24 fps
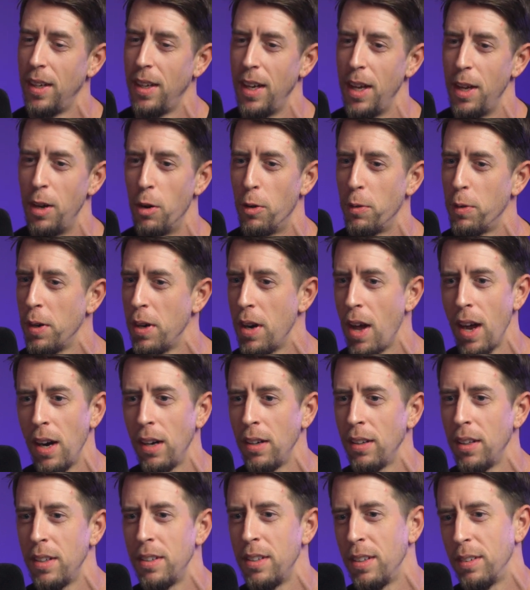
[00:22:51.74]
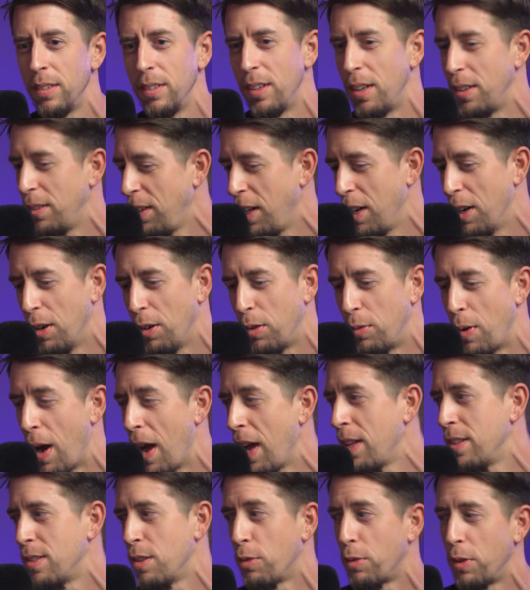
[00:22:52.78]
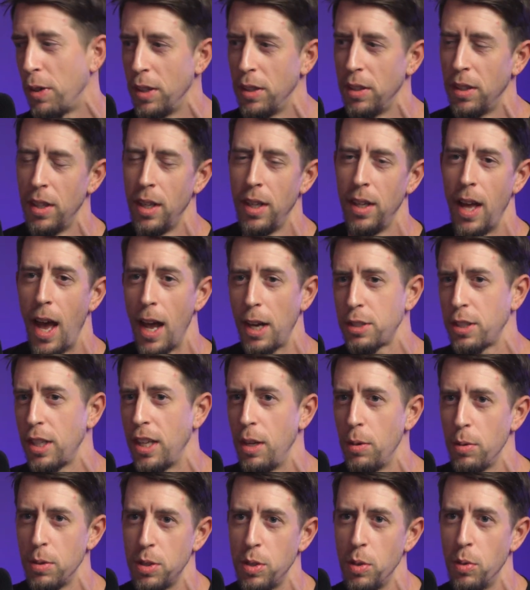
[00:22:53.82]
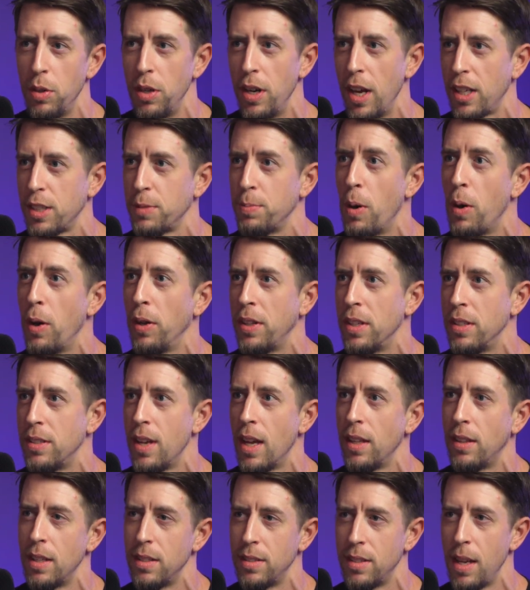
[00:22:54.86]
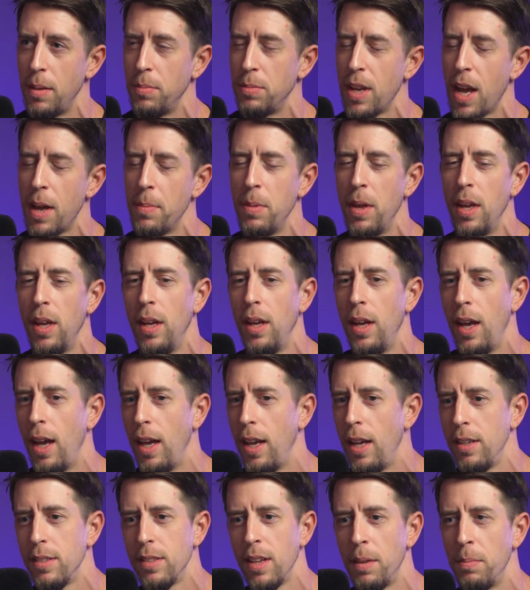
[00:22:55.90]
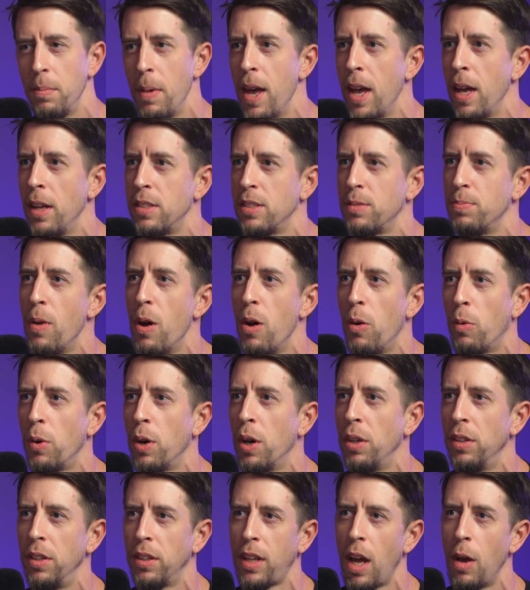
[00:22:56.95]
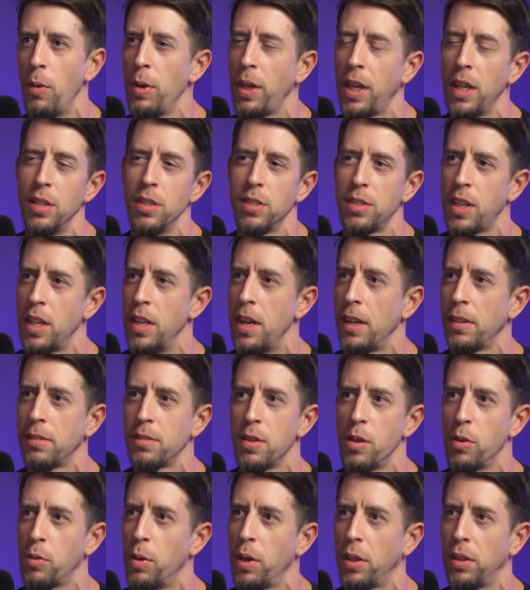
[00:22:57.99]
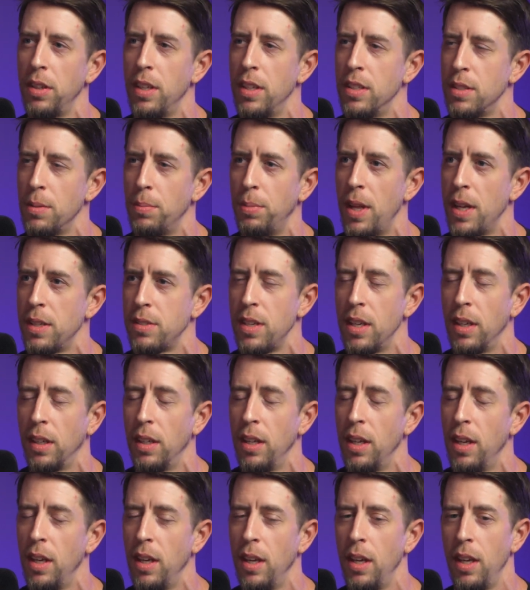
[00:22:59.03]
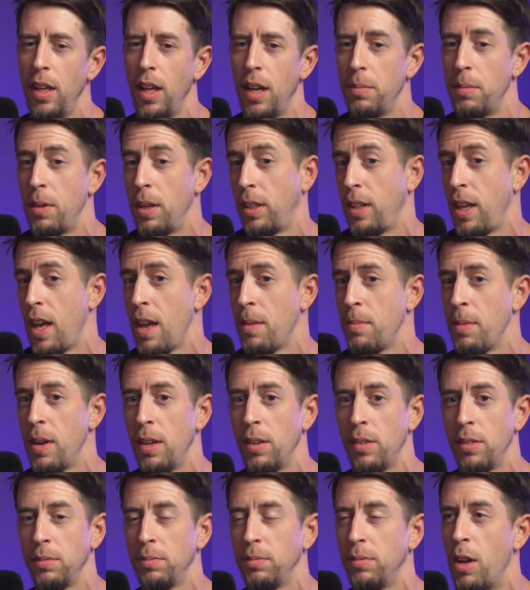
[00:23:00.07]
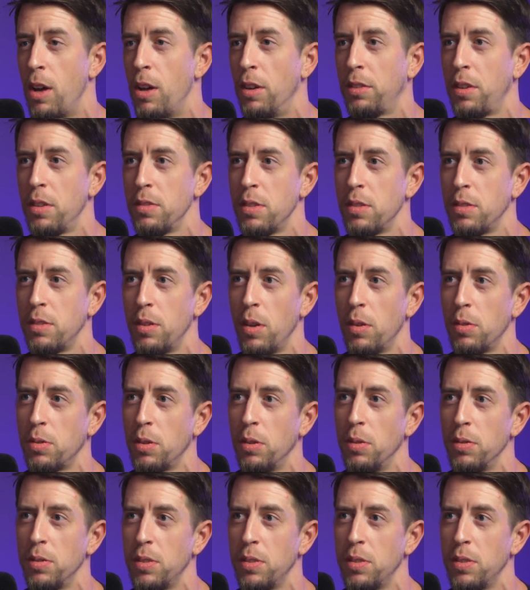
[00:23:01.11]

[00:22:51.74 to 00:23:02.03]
And over in Ireland, you know, Ryan's over, actually, he was doing an expo at the same time. And he's like, man, small world. Look how we can just connect so quickly. It's a blessing. And I'm like, yeah, man, all because of social.